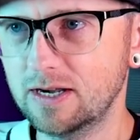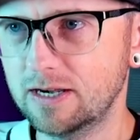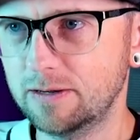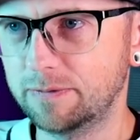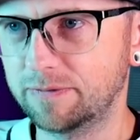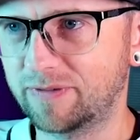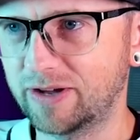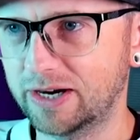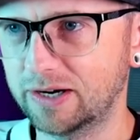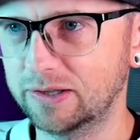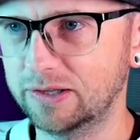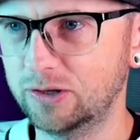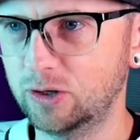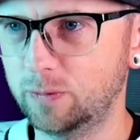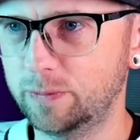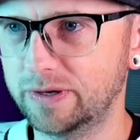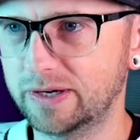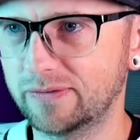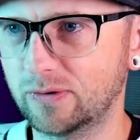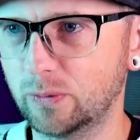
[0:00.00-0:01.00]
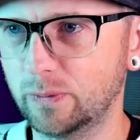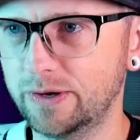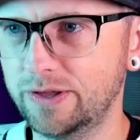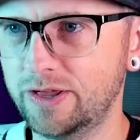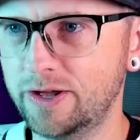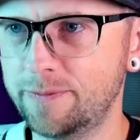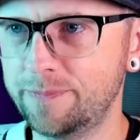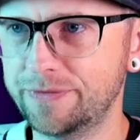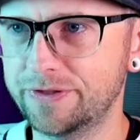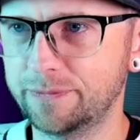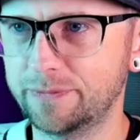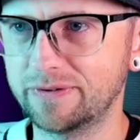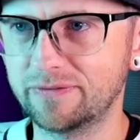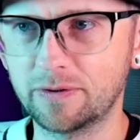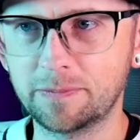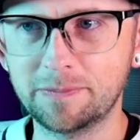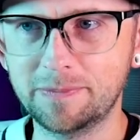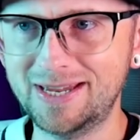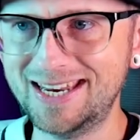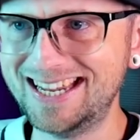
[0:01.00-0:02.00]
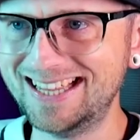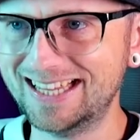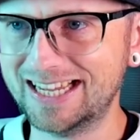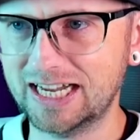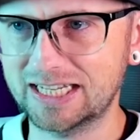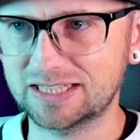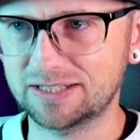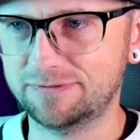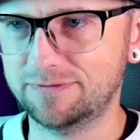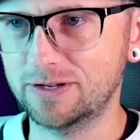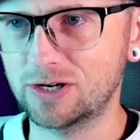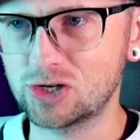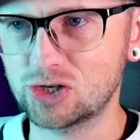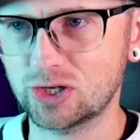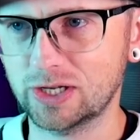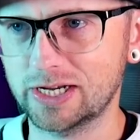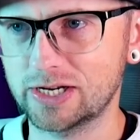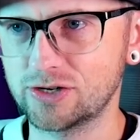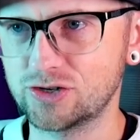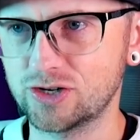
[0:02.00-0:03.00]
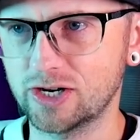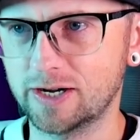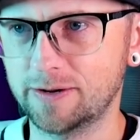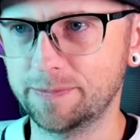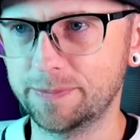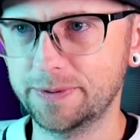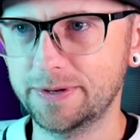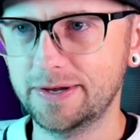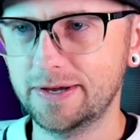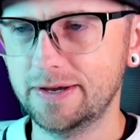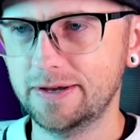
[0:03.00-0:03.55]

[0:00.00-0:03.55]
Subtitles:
We've got a little bit of a rhythm, then we've immediately got the finish line jump,